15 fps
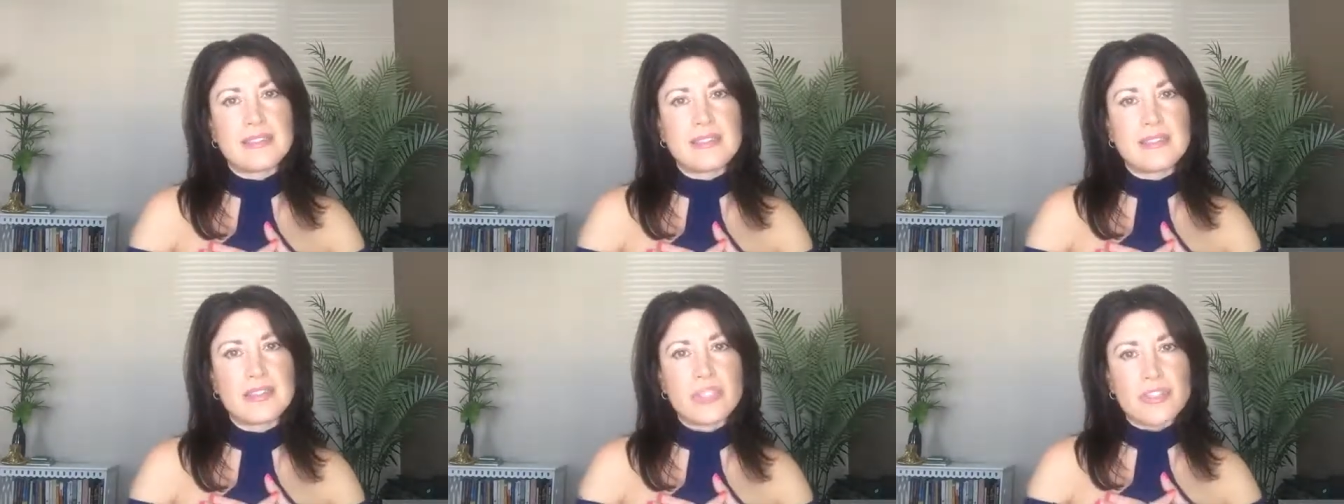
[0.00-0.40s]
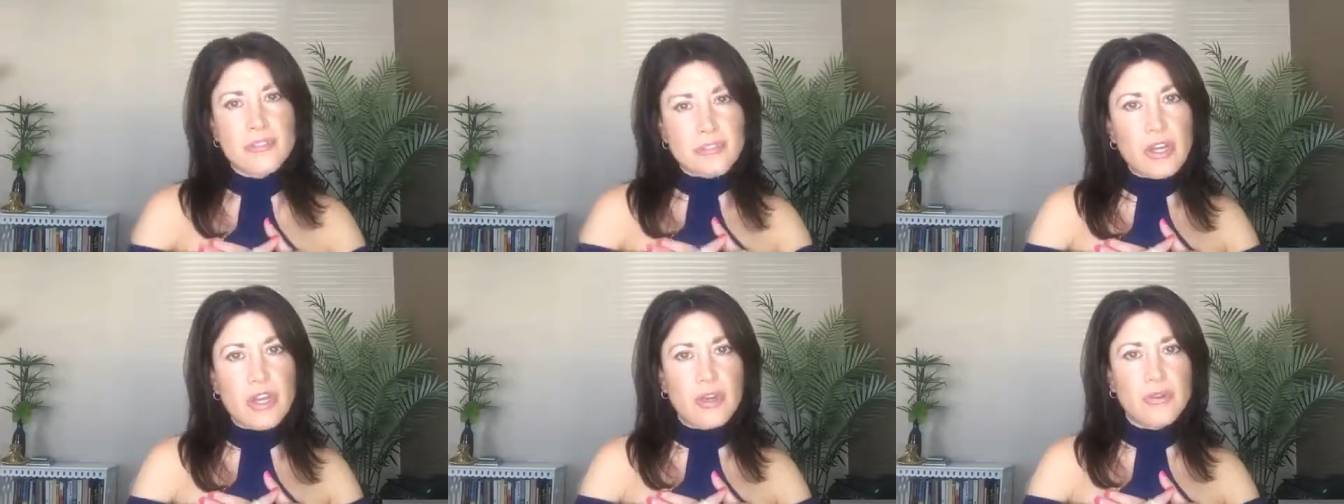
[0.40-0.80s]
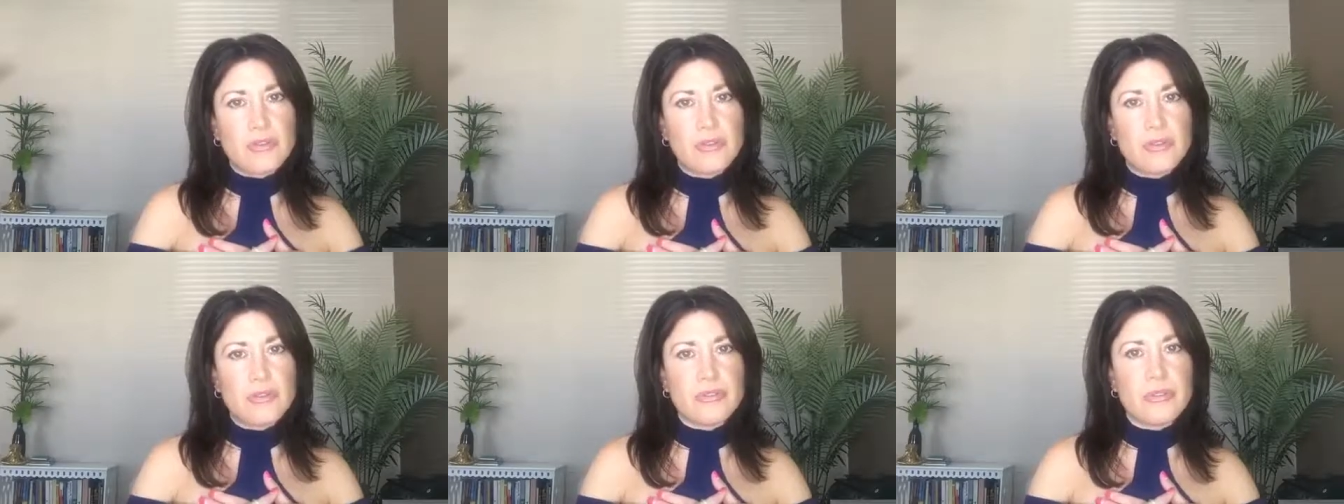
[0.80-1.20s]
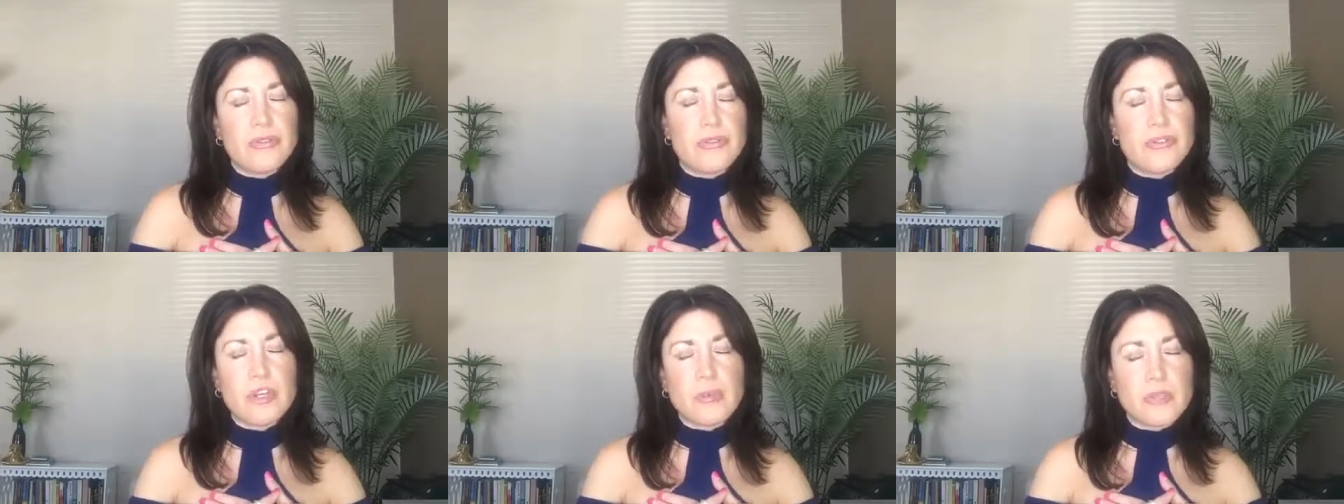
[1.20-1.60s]
Because you know
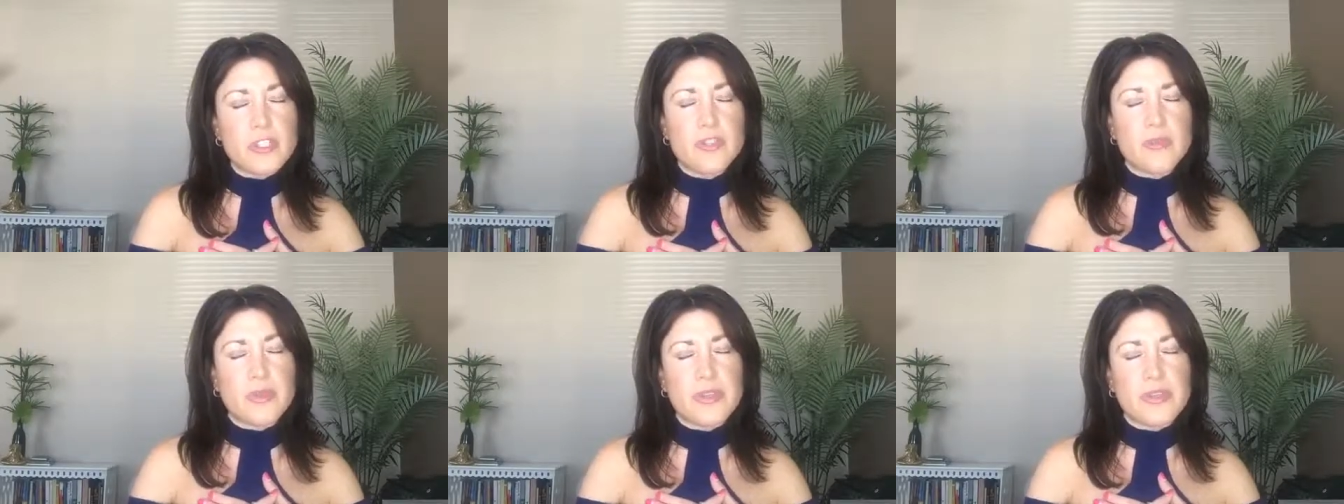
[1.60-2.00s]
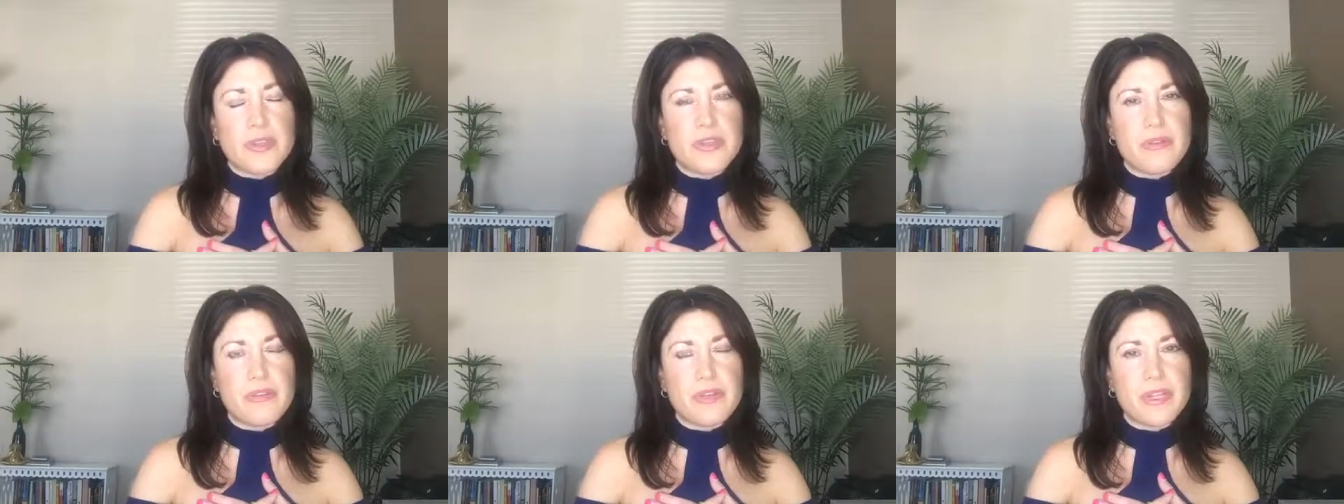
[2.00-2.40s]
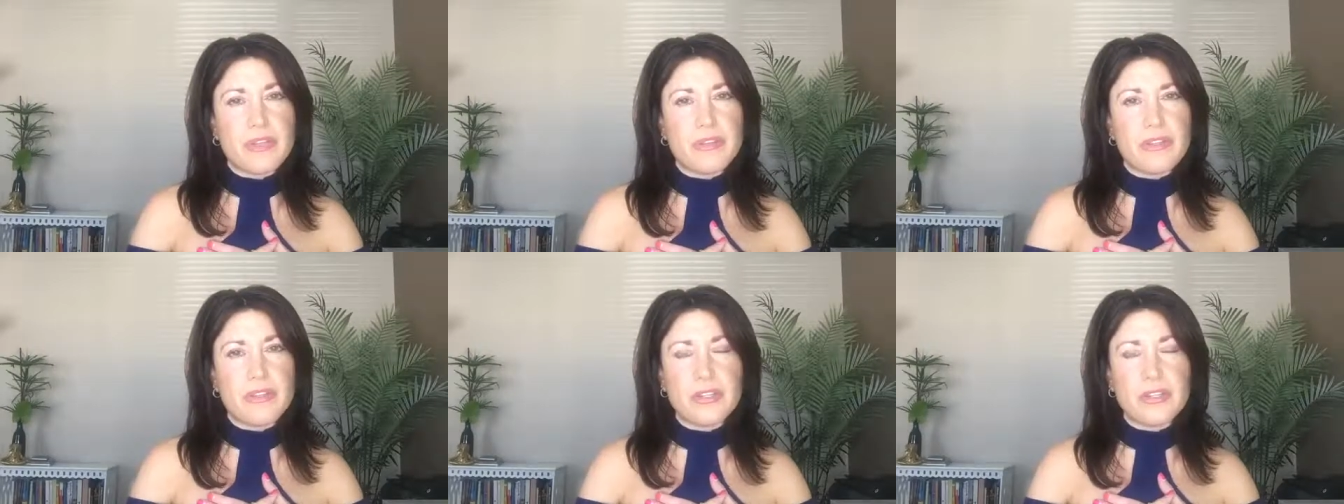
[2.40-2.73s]
so much more than you think you do.